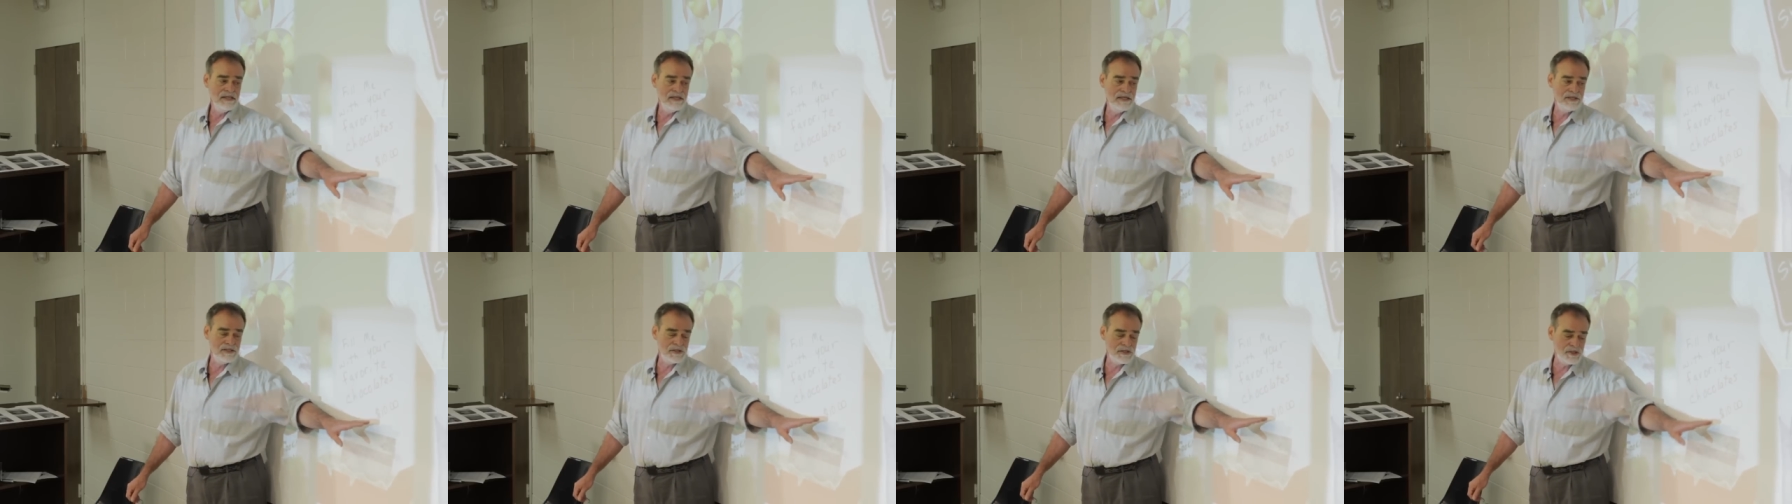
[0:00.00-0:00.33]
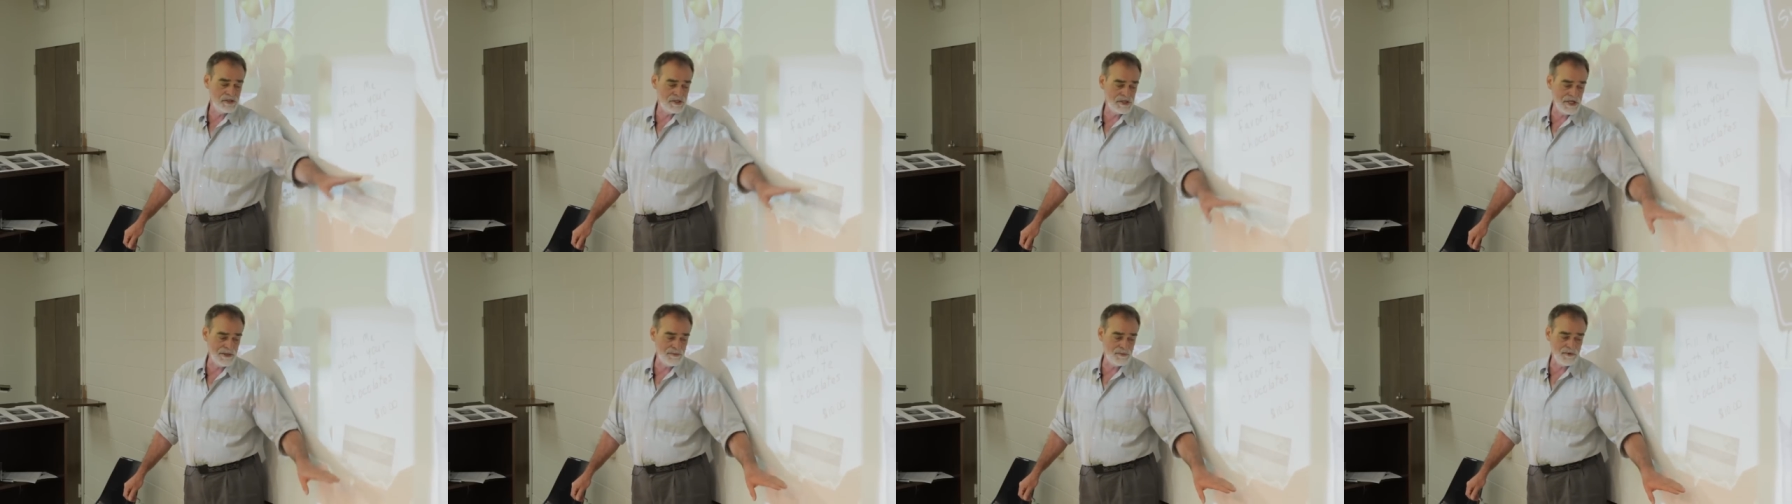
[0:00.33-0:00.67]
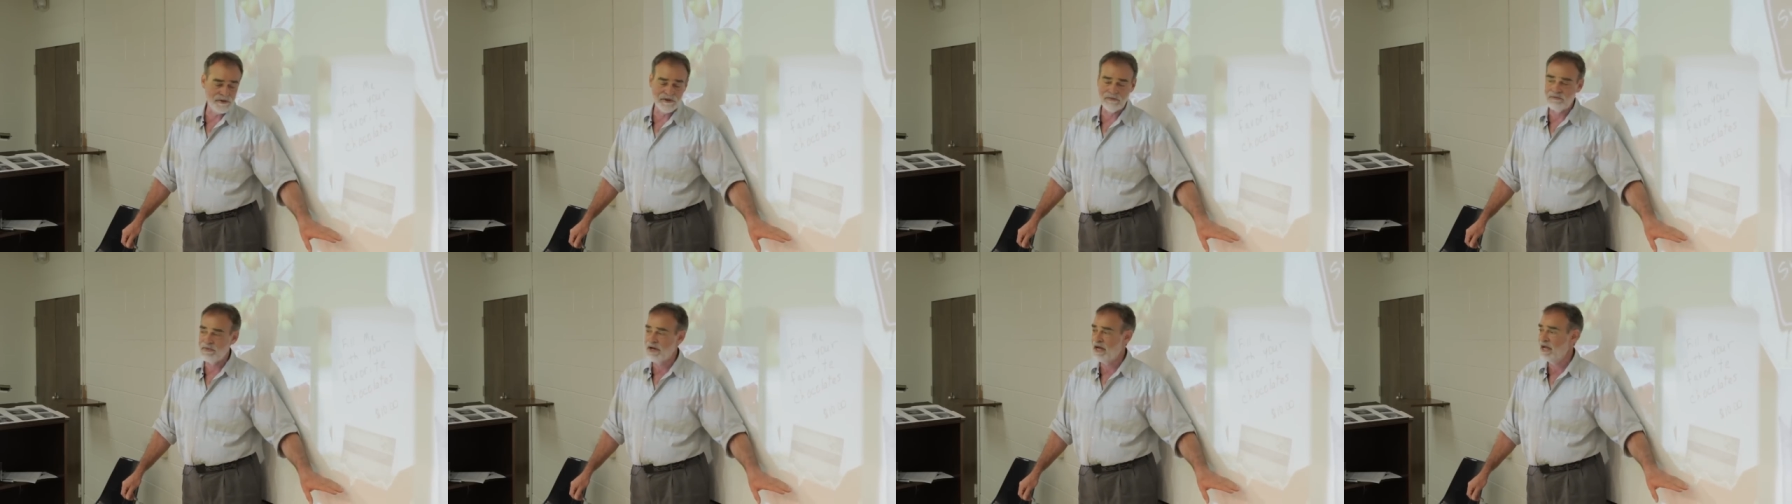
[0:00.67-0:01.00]
this is cheaper
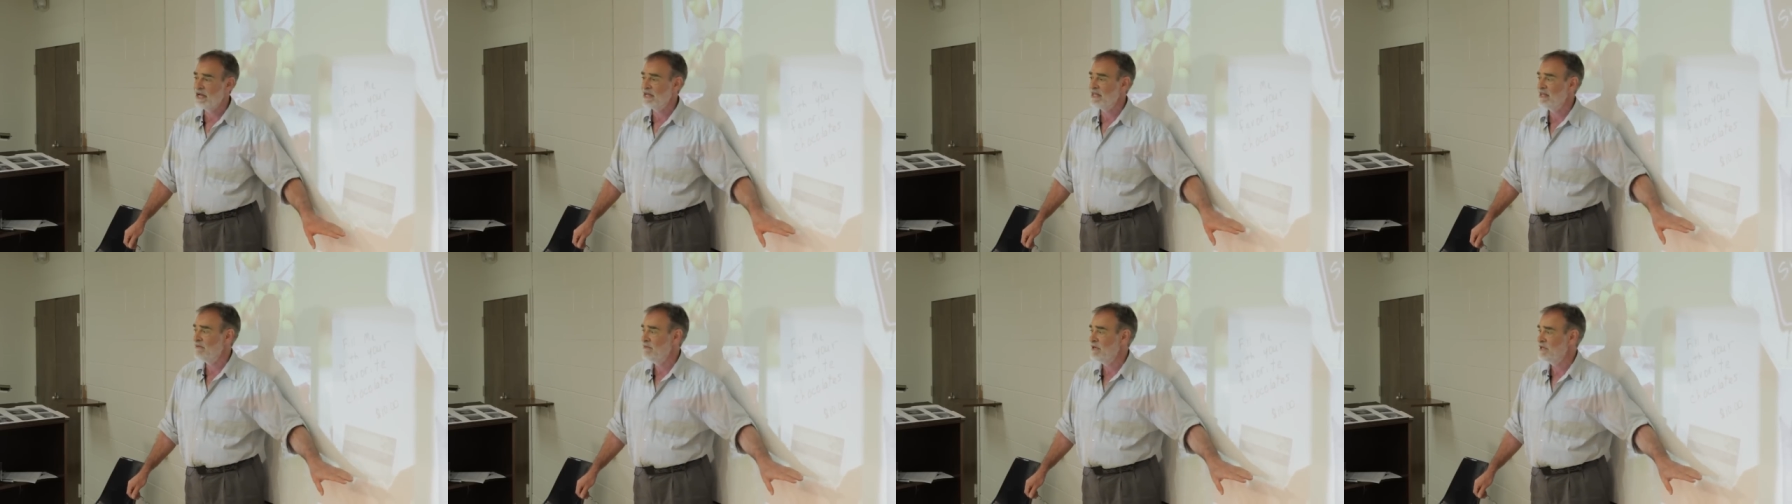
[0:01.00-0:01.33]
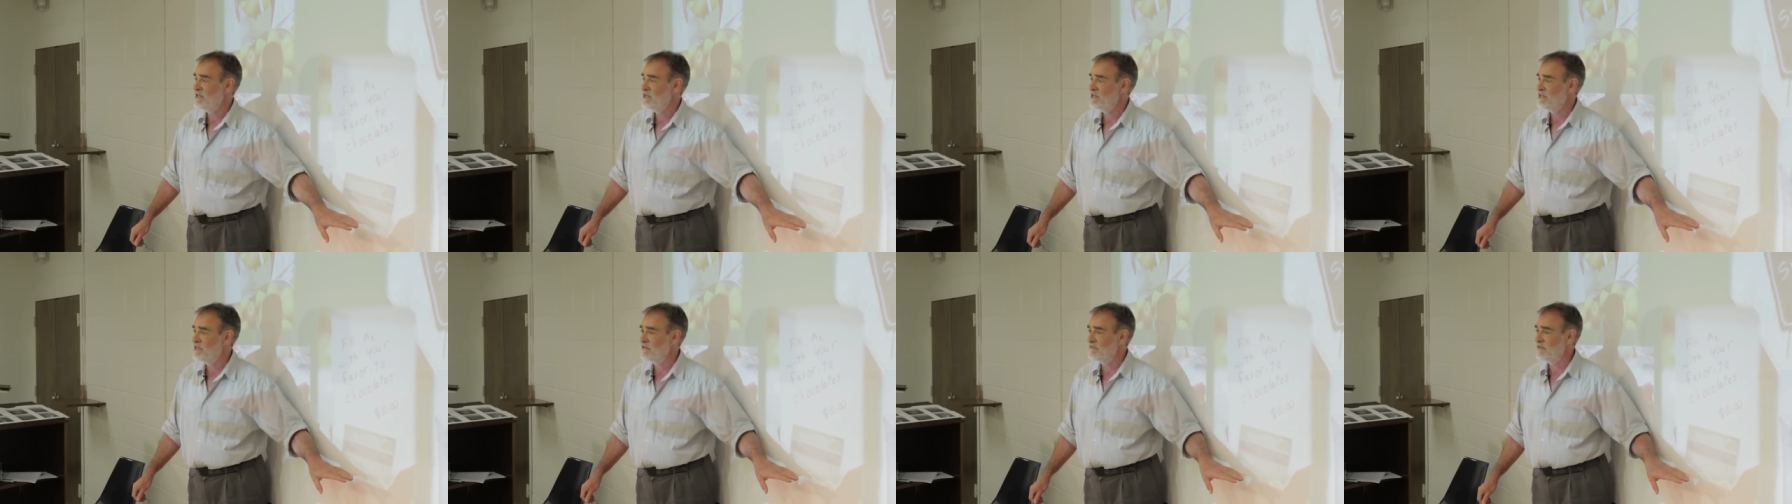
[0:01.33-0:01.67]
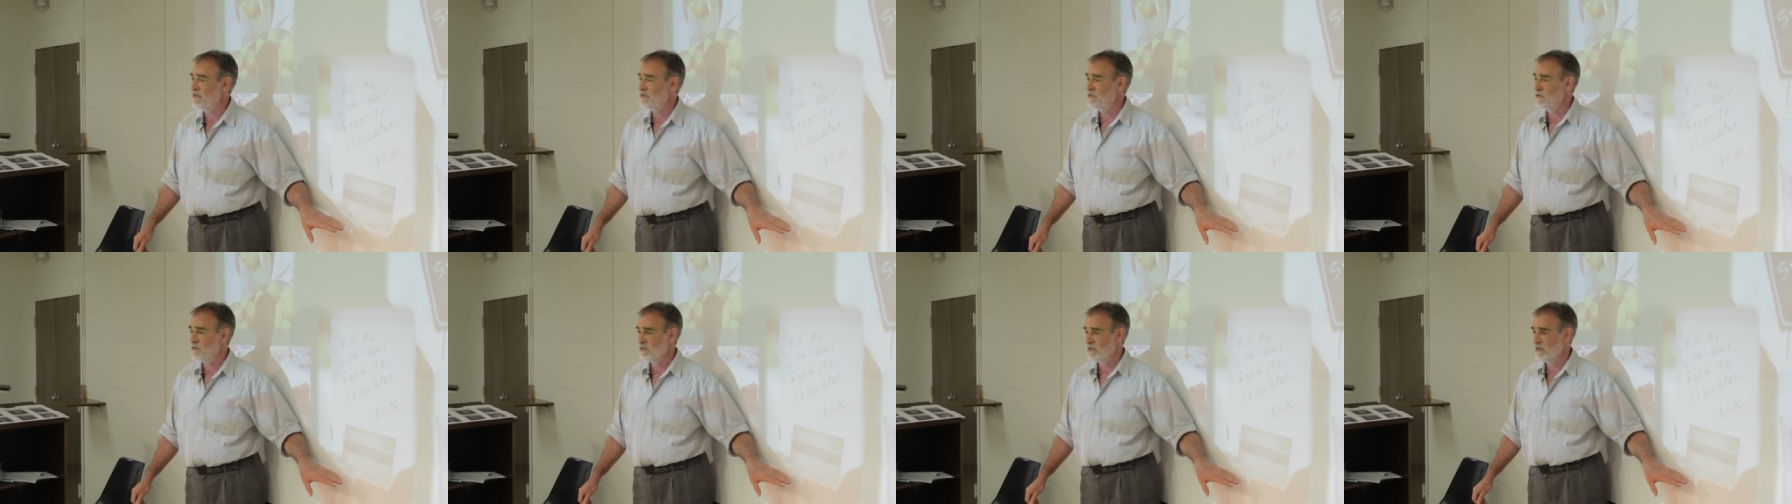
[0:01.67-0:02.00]
than buying them each
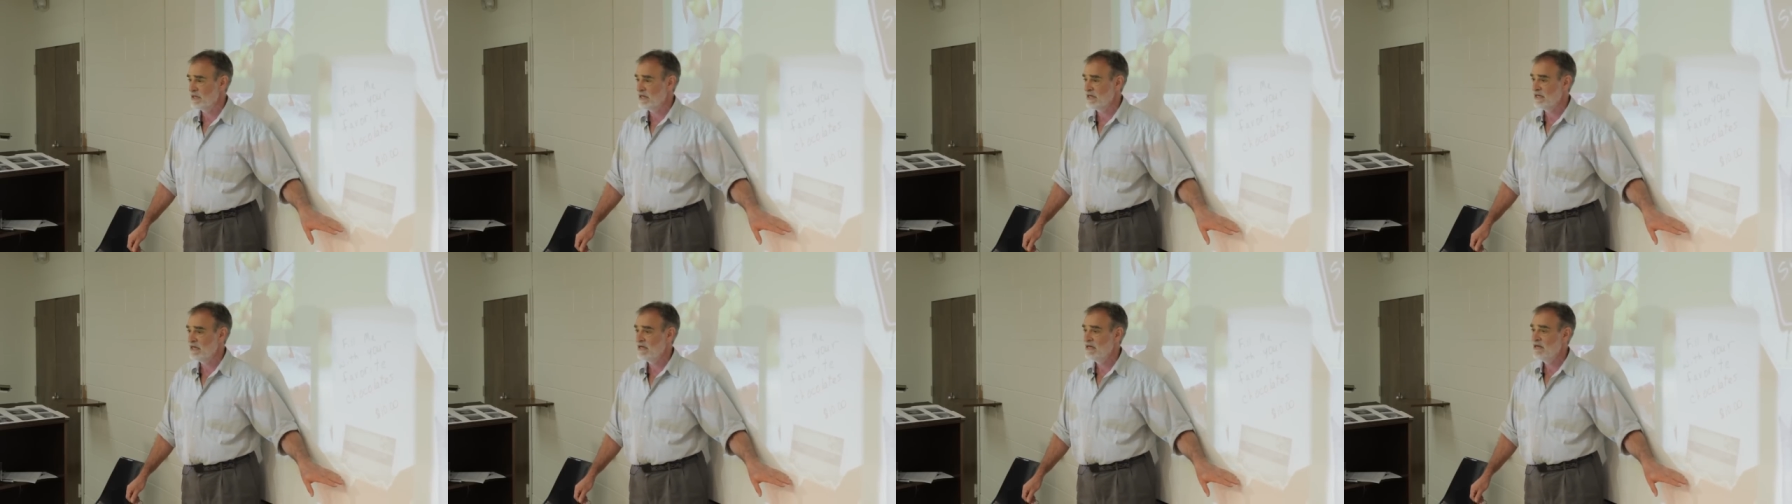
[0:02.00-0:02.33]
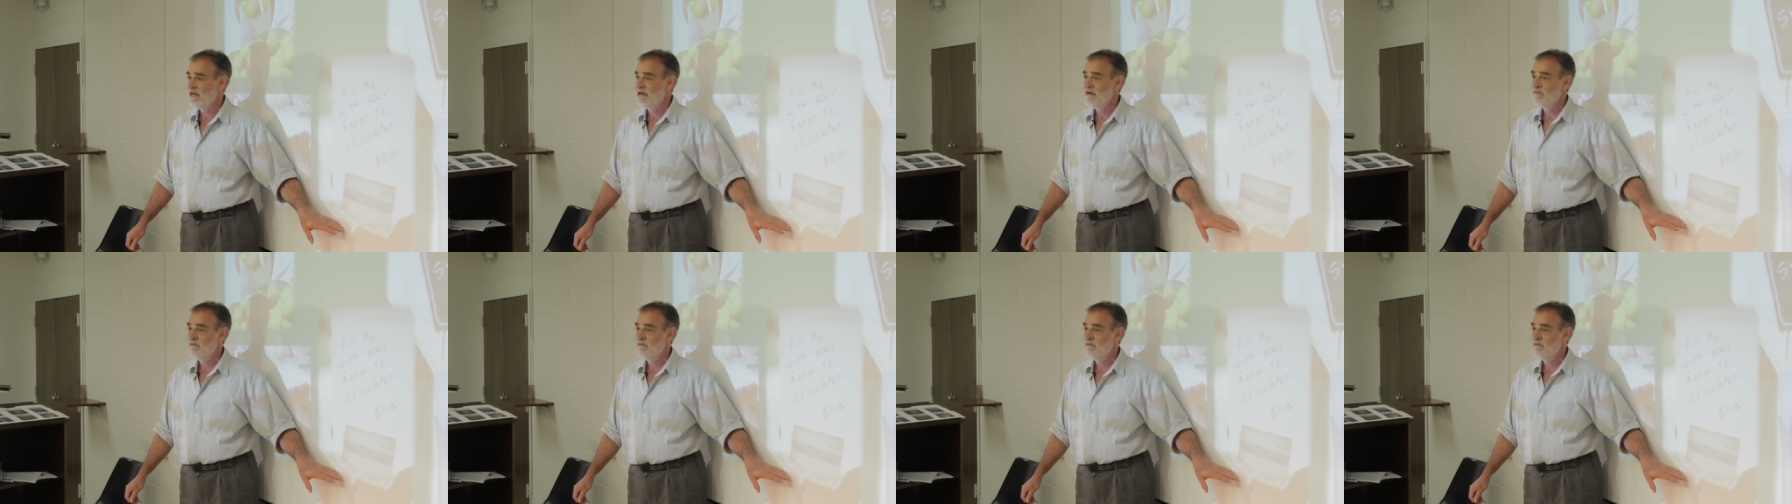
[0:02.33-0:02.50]
individually,